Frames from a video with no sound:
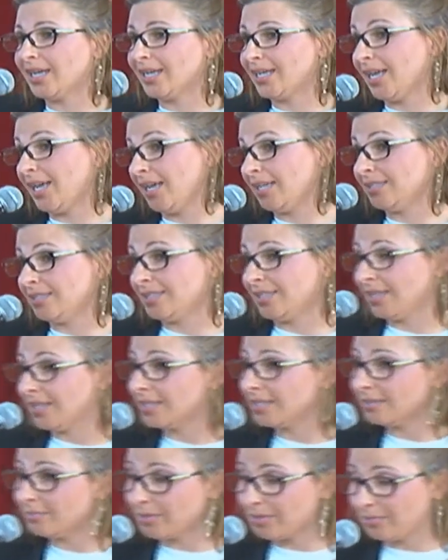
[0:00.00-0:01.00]
can say a
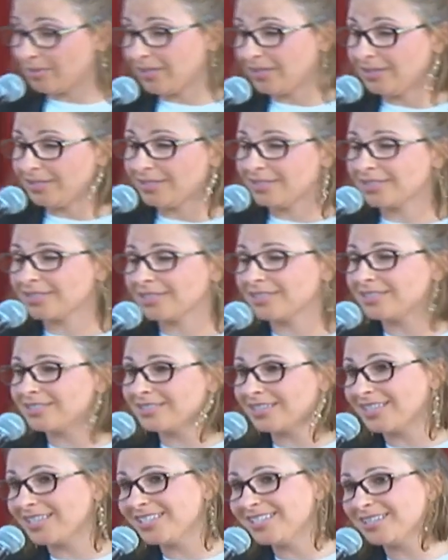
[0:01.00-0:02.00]
little bit about this because
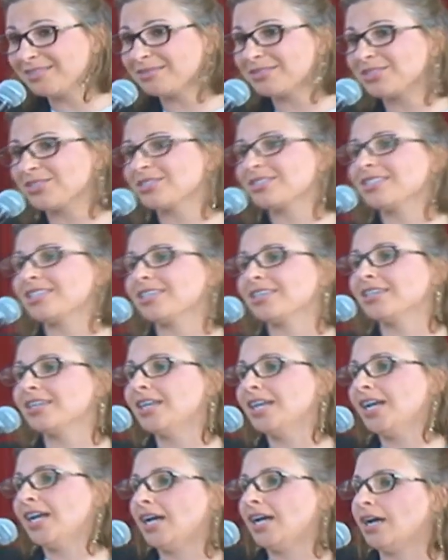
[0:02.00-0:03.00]
Sayedna was just here.
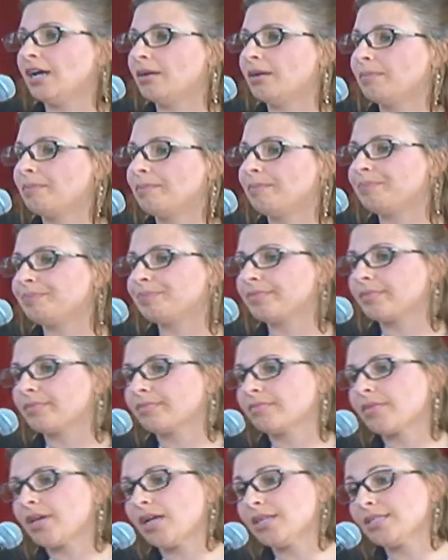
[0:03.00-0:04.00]
Um,
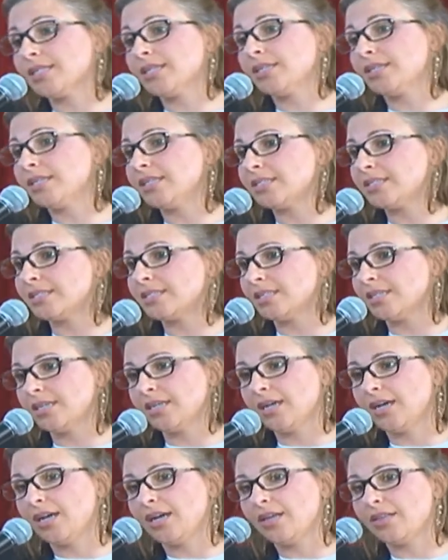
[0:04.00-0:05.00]
I'll tell you this,
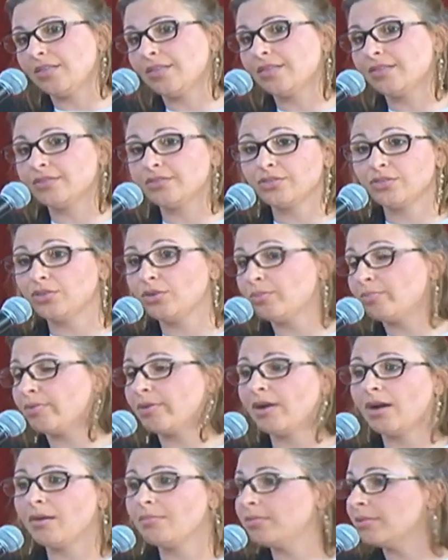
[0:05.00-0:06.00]
uh, there's no
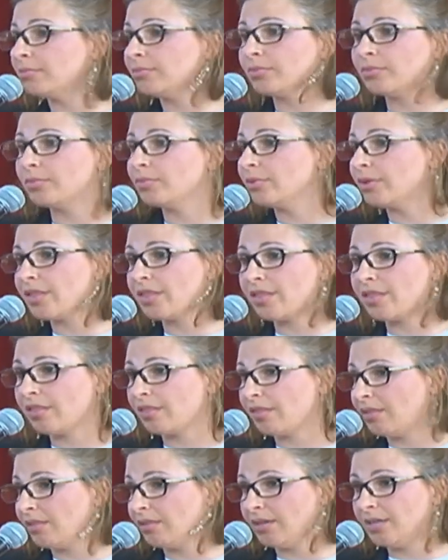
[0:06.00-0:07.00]
problem
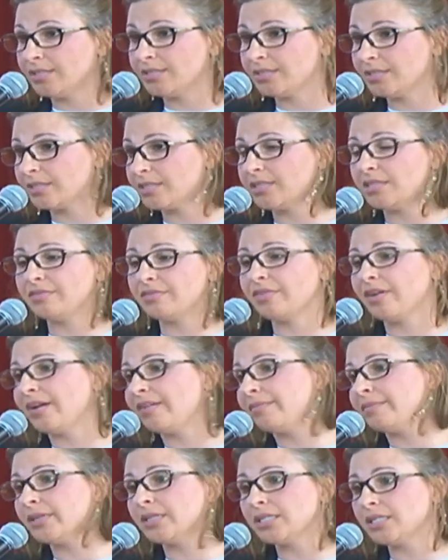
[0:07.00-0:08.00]
with a 65
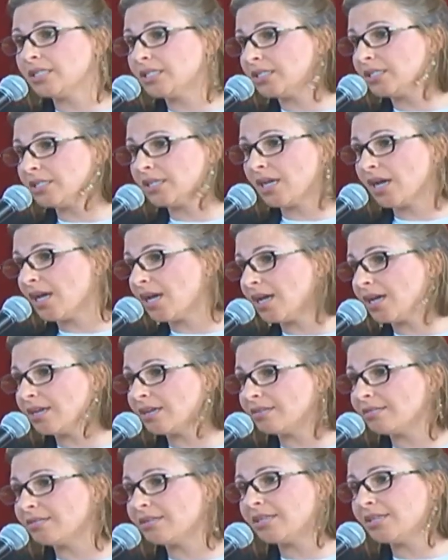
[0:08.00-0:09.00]
million
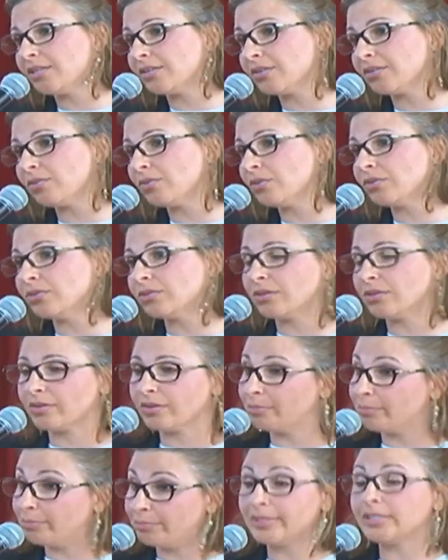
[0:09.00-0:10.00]
uh, year old or a
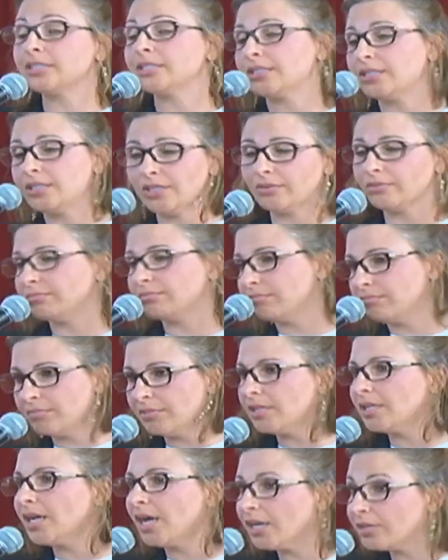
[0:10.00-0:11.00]
billion, you know,
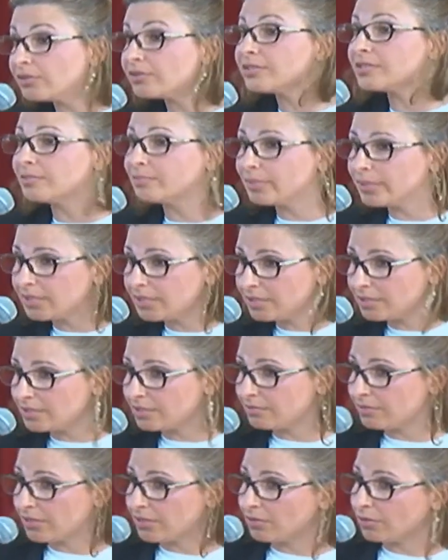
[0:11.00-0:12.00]
hundreds of billions
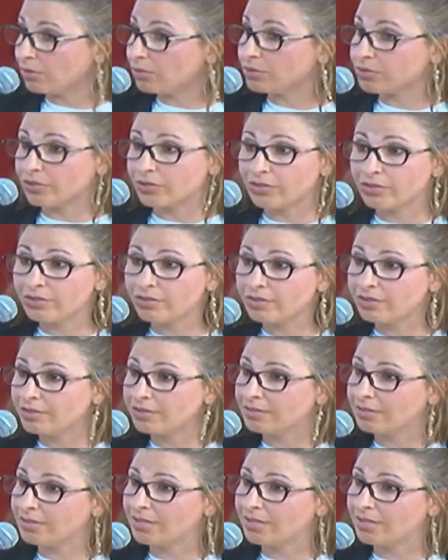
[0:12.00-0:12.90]
of year old earth.